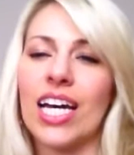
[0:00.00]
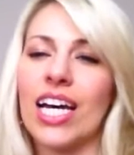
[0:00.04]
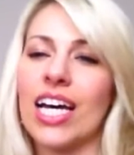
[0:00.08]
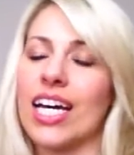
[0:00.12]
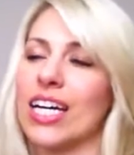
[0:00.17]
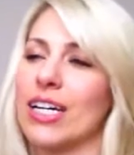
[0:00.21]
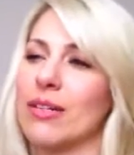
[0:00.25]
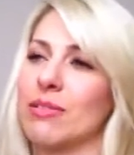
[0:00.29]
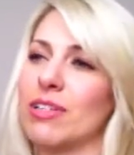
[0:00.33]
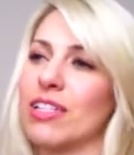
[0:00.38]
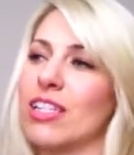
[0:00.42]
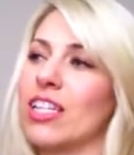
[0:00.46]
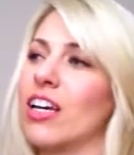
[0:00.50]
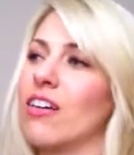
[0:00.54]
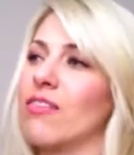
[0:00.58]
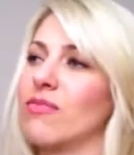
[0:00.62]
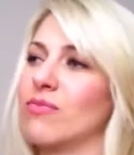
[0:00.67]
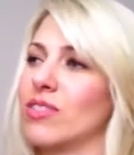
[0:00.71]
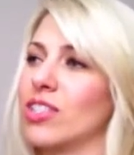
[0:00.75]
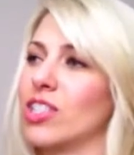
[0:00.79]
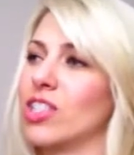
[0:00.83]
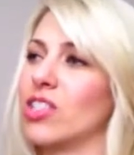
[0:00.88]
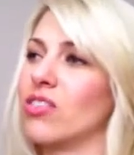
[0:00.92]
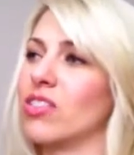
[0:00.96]
Um, I love
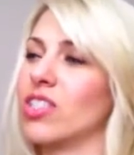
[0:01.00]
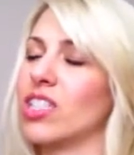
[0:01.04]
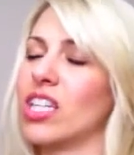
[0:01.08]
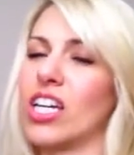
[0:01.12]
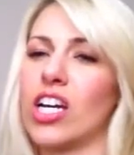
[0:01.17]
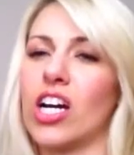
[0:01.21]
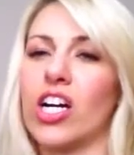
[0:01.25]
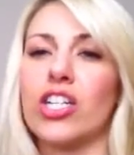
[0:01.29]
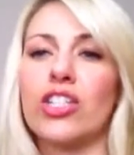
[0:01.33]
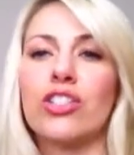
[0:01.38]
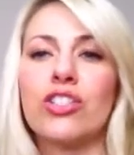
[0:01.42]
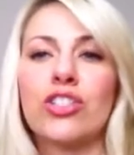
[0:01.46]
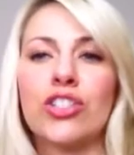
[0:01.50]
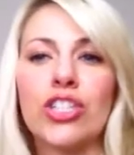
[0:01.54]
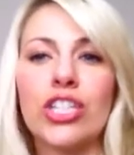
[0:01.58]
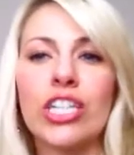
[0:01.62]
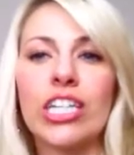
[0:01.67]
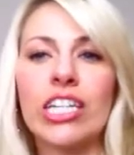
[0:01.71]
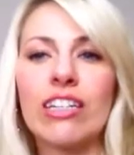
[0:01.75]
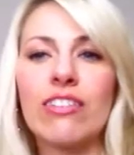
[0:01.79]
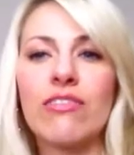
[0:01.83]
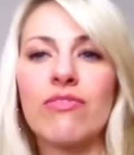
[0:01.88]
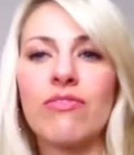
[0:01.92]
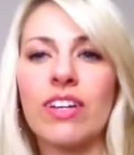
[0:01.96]
when she's like, are you sure
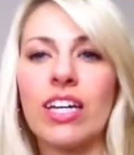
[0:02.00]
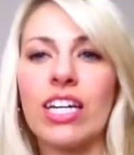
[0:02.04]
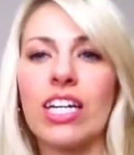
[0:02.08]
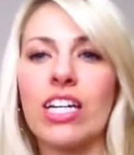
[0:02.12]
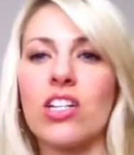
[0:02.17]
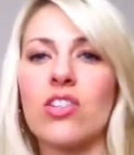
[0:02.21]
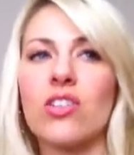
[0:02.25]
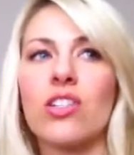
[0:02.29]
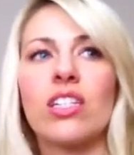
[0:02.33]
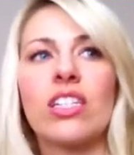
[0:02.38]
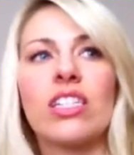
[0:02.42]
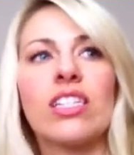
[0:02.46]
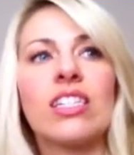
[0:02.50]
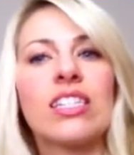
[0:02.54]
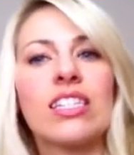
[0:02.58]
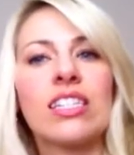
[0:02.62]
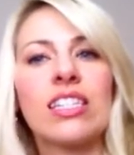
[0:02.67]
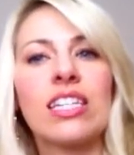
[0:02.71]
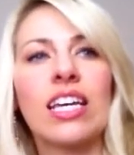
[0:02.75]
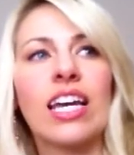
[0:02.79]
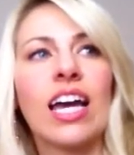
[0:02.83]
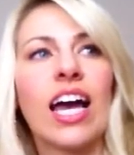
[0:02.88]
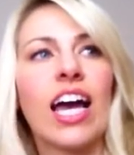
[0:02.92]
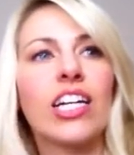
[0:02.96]
you're going to finish? Let's
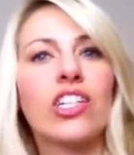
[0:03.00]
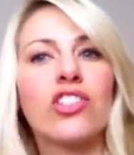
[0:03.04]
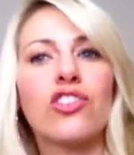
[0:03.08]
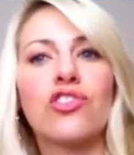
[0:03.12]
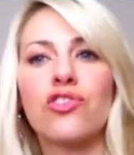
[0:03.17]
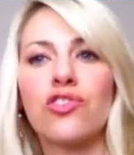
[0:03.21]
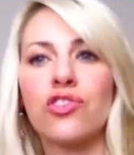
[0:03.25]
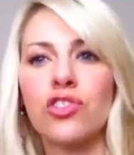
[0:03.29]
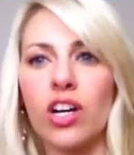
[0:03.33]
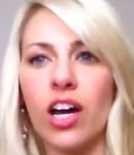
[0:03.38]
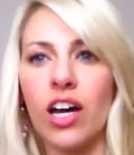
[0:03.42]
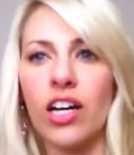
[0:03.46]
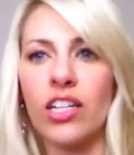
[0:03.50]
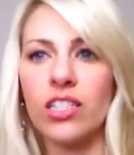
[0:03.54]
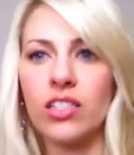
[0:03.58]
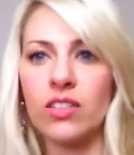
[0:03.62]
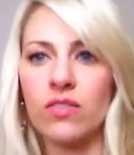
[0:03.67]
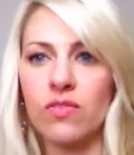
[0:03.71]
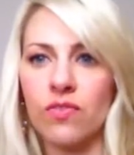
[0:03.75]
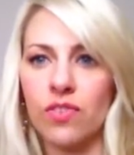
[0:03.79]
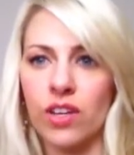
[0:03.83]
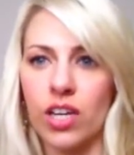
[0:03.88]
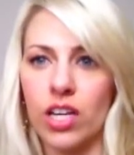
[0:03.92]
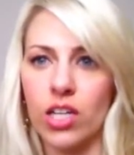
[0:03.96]
see. I
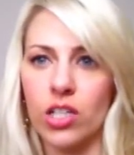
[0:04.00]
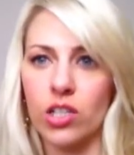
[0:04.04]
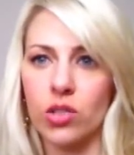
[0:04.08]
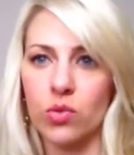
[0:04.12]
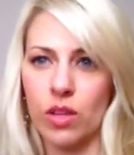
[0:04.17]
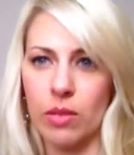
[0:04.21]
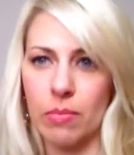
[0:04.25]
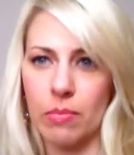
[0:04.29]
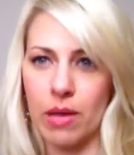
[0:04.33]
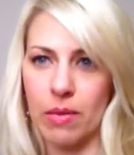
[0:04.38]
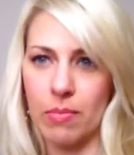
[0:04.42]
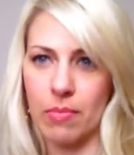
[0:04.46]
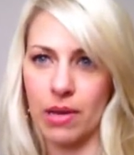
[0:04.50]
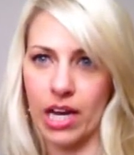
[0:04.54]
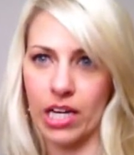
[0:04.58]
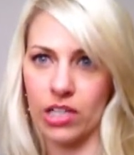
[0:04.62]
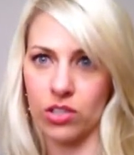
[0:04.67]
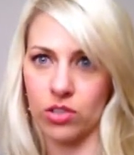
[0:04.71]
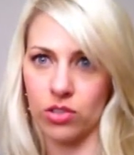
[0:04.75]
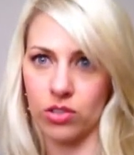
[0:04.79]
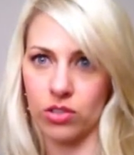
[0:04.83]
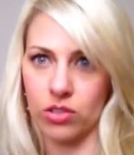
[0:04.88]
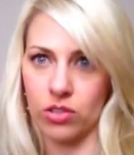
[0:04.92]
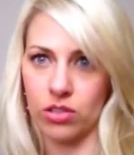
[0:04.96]
just finished with my
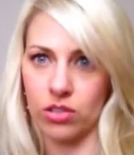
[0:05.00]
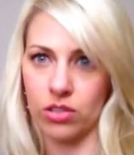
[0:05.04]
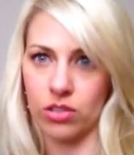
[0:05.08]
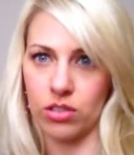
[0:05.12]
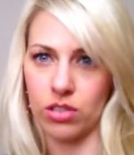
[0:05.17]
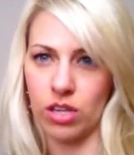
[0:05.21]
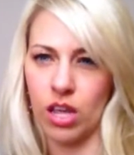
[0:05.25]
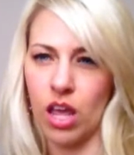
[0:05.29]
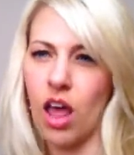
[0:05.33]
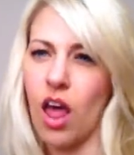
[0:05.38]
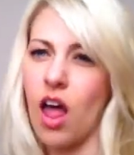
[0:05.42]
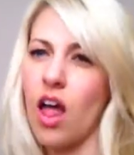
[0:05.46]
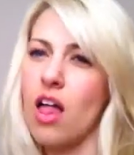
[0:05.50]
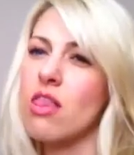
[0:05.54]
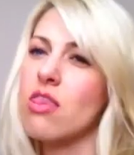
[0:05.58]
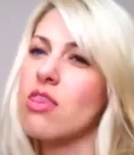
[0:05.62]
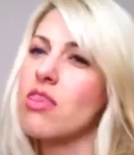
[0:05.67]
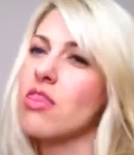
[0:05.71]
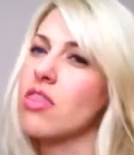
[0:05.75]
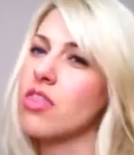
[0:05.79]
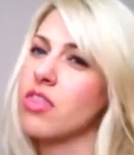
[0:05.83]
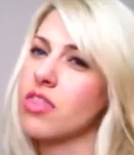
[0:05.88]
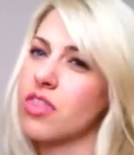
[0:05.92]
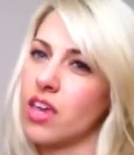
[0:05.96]
bachelor's.
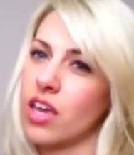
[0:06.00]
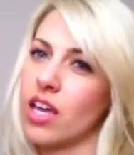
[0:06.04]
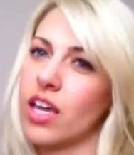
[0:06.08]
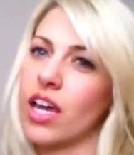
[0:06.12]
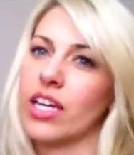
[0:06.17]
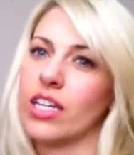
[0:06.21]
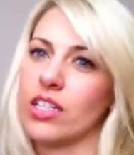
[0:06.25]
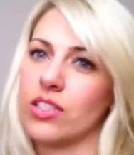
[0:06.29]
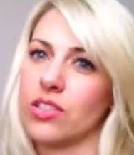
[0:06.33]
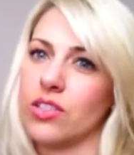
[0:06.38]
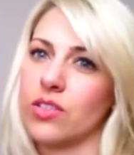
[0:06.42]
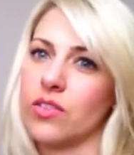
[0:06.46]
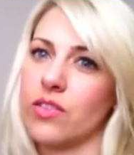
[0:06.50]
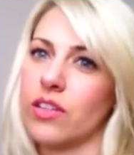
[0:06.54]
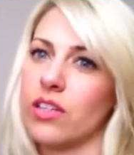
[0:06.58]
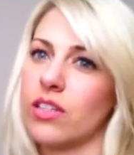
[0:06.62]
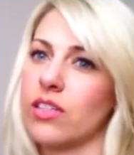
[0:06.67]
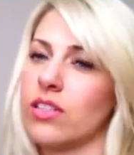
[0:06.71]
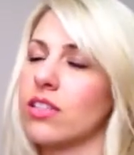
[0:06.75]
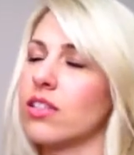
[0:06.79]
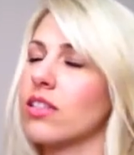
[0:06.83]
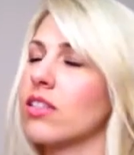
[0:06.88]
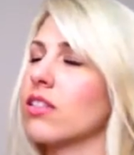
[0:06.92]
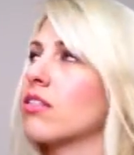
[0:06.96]
Think I could do
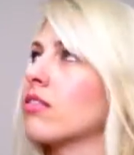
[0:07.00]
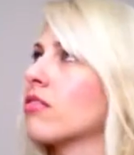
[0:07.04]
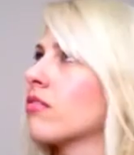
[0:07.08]
this.